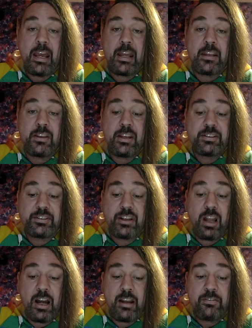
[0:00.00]
in this
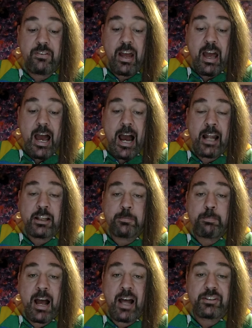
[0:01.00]
life
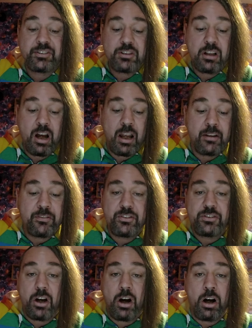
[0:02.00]
and past
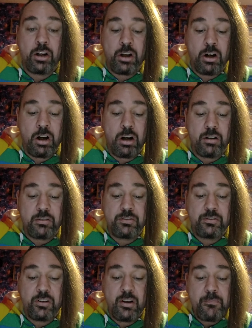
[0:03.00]
lives on
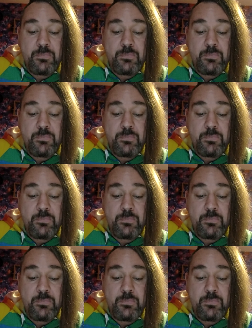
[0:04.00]
earth.